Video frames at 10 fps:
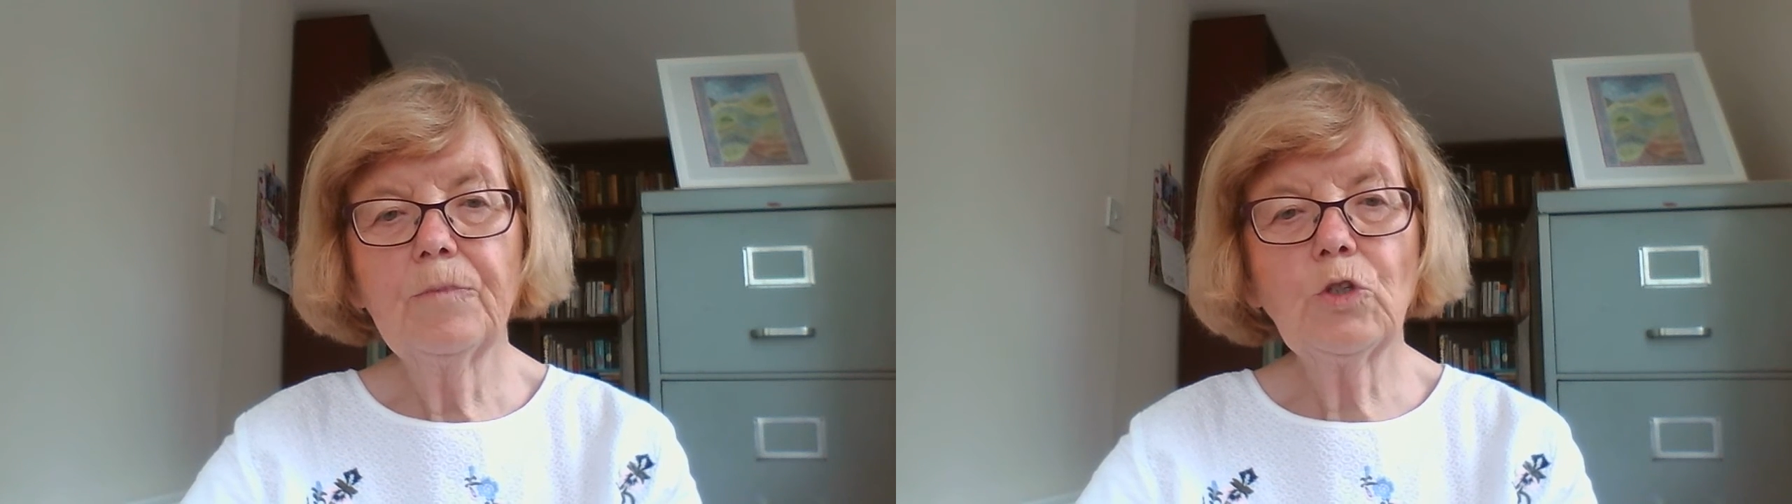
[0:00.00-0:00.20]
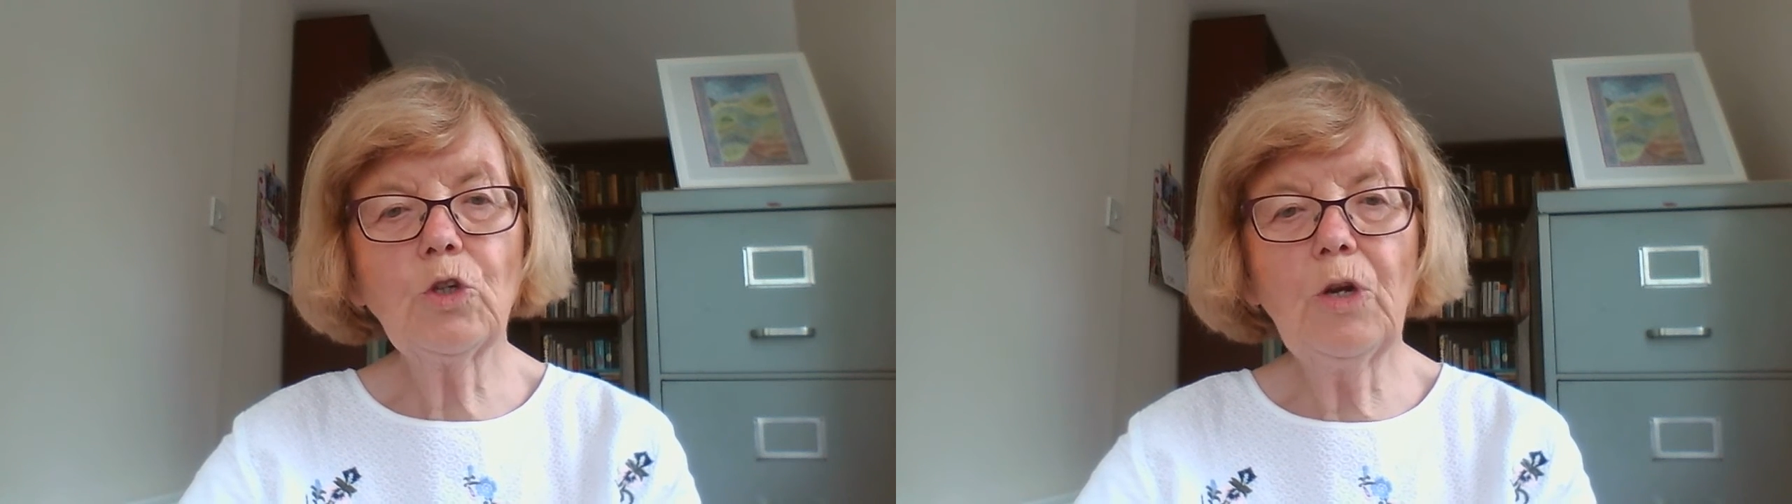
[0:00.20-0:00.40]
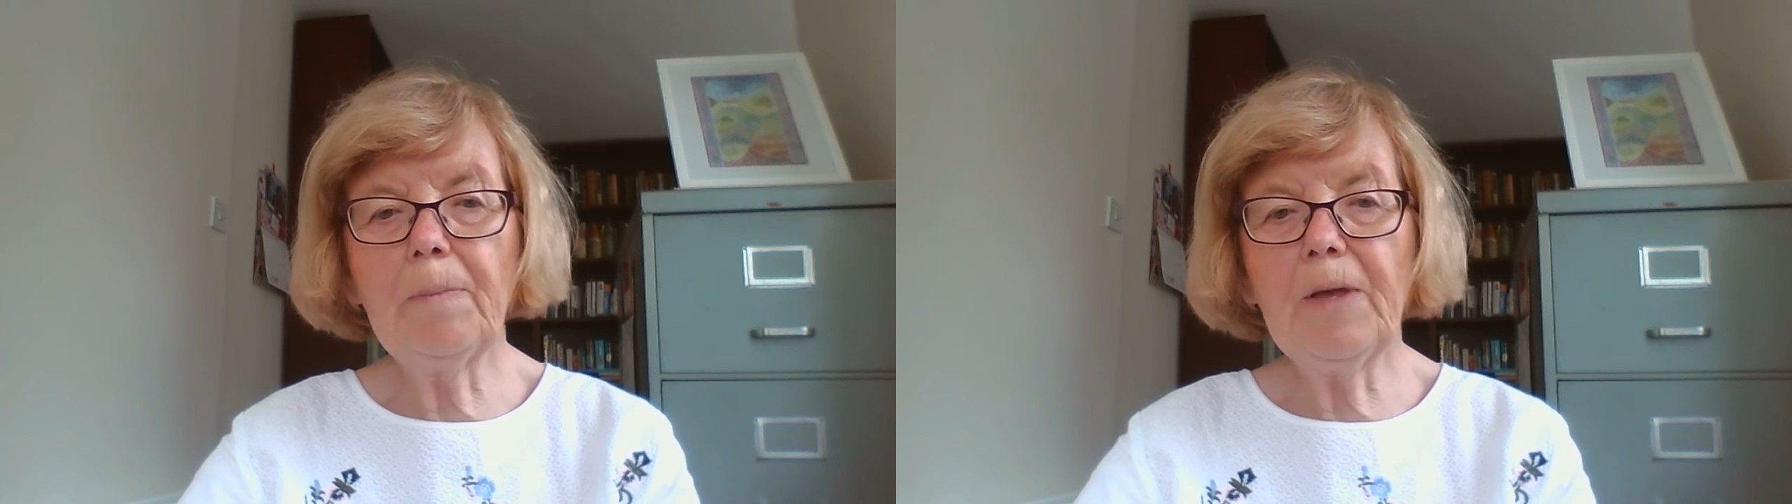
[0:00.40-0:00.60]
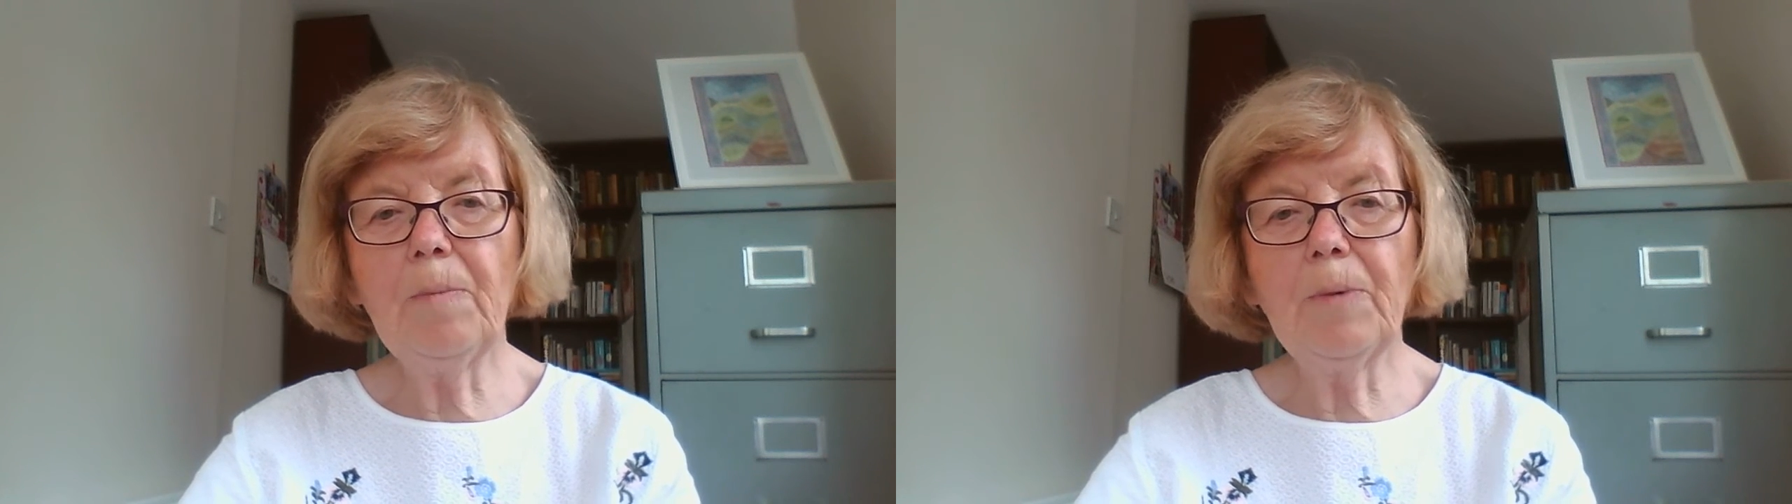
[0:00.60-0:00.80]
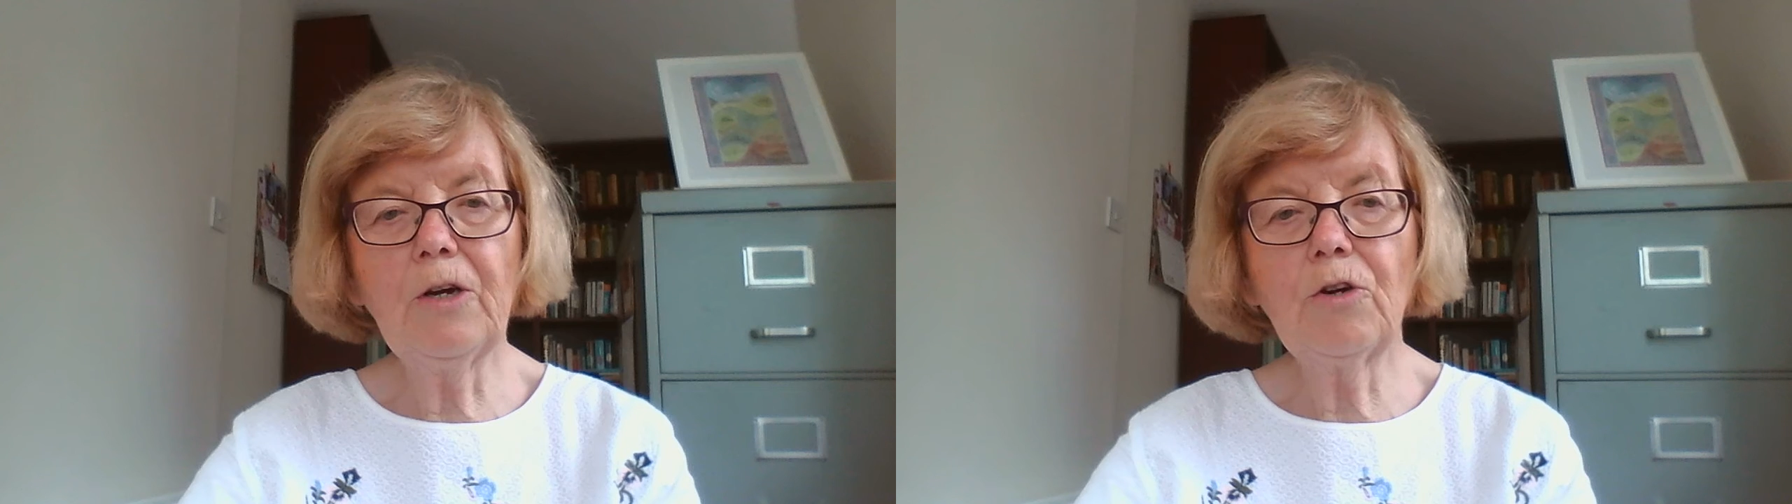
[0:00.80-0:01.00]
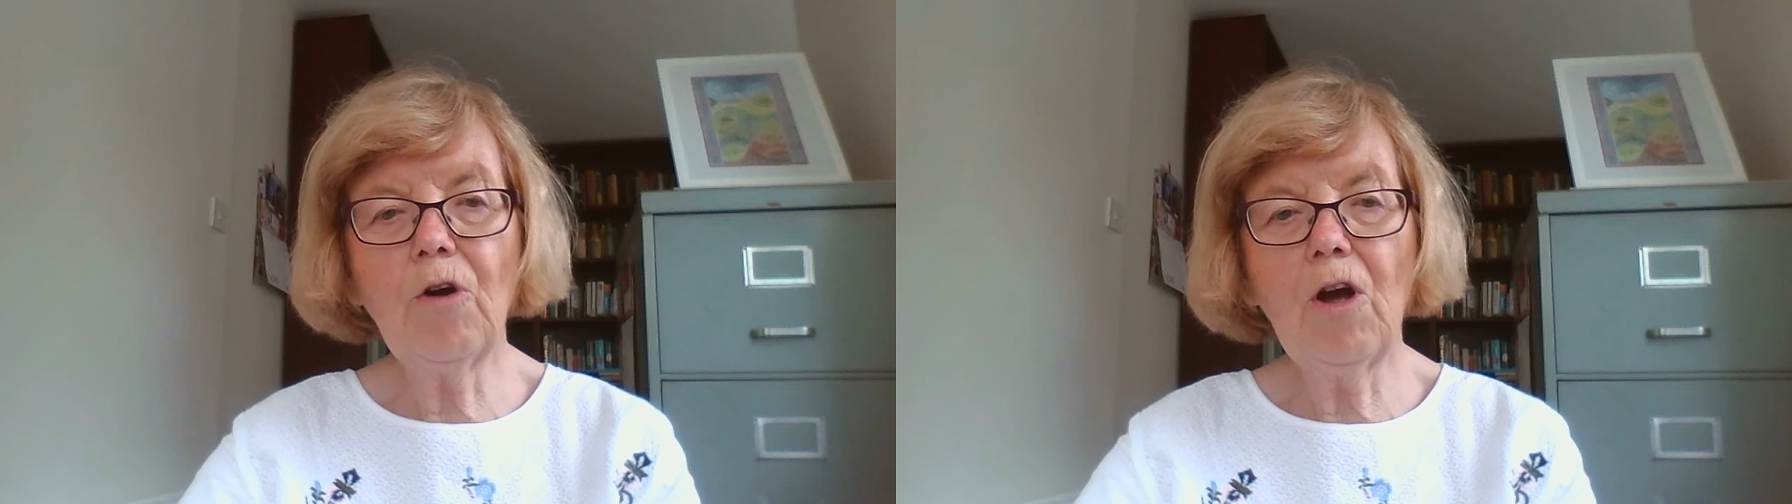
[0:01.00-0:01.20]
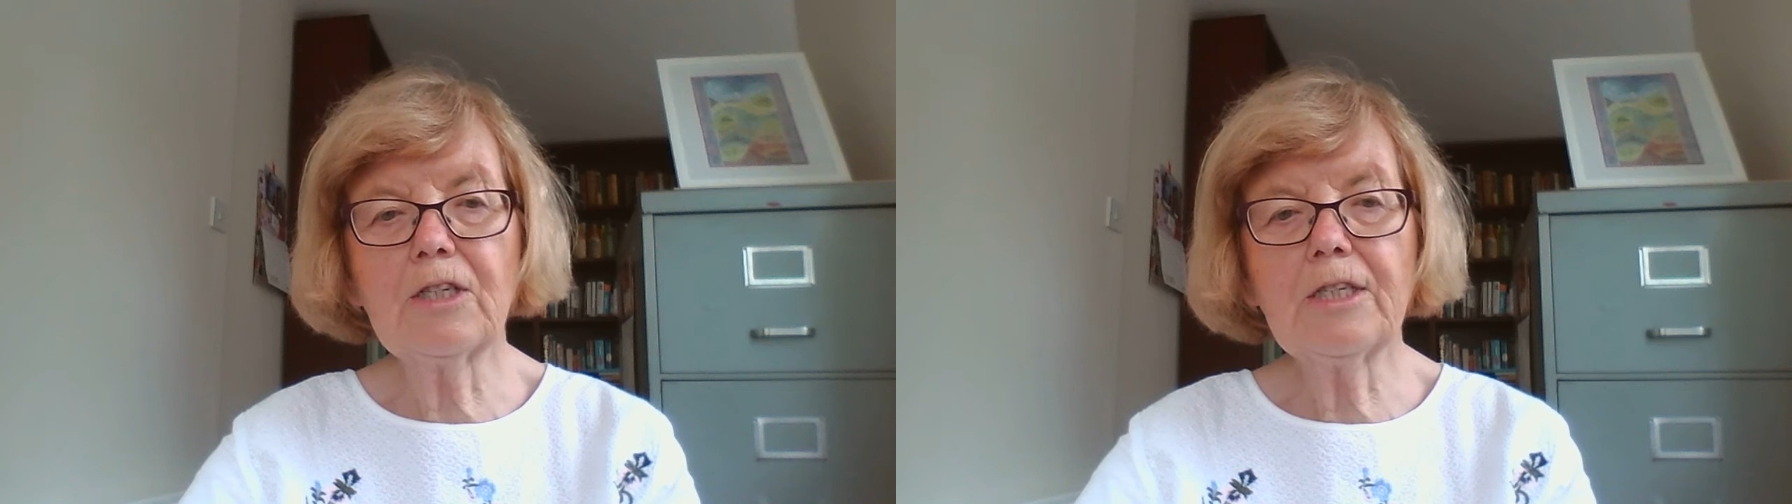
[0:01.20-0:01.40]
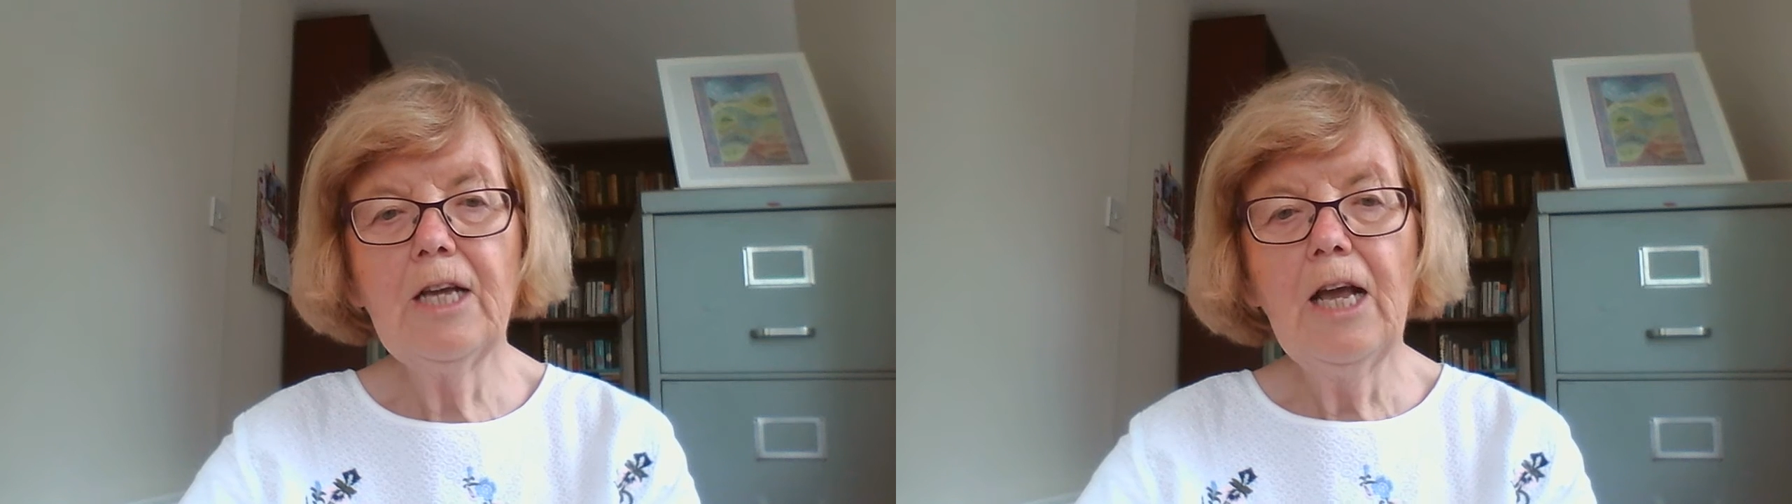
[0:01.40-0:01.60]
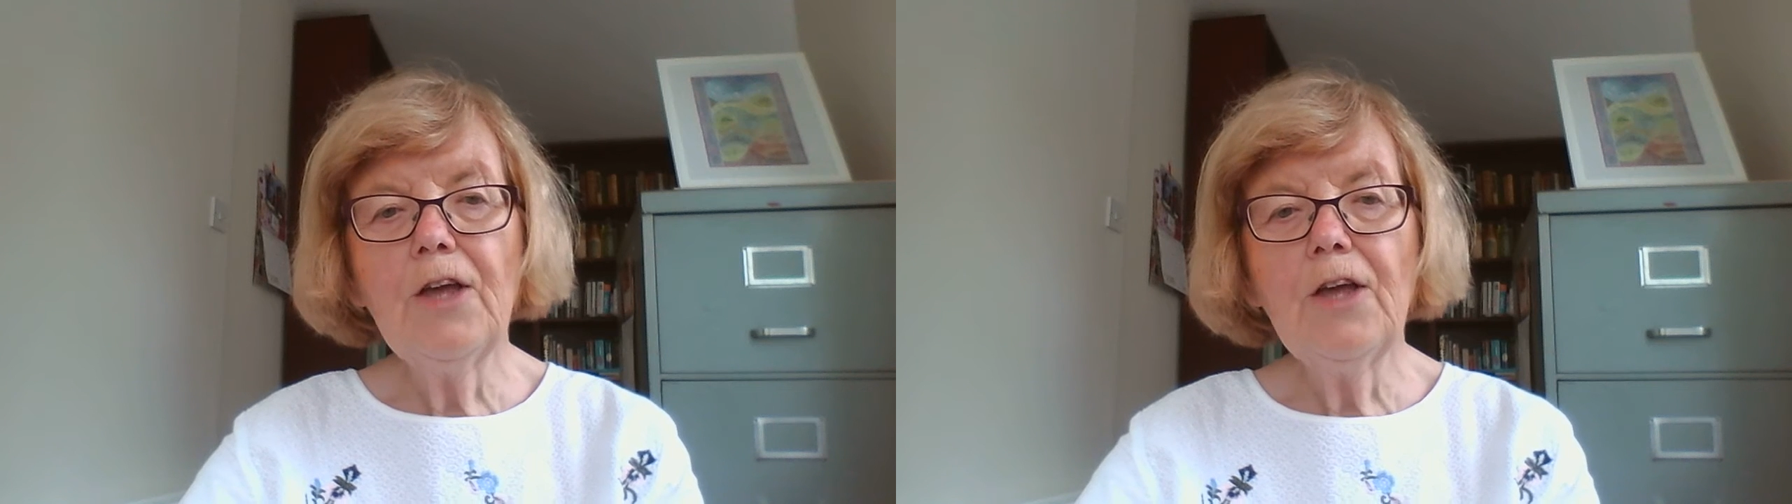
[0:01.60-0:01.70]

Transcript: Surely people are grass.